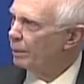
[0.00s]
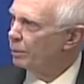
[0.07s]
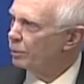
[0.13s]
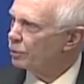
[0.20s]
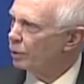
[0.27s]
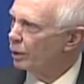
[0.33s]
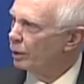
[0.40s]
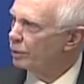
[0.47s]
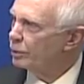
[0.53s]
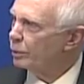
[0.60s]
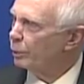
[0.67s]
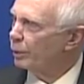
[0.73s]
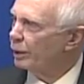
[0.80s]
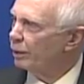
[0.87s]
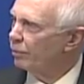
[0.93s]
break people's
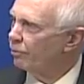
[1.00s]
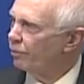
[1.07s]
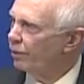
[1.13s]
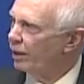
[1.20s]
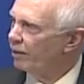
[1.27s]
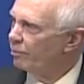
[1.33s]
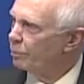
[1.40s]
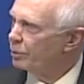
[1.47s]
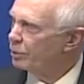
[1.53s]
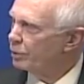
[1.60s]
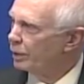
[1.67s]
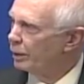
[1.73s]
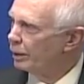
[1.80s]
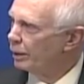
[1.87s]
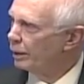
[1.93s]
hearts that we're getting
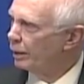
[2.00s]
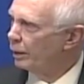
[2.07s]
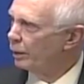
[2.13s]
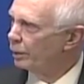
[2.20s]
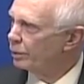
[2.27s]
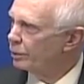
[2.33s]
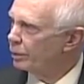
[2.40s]
5% and now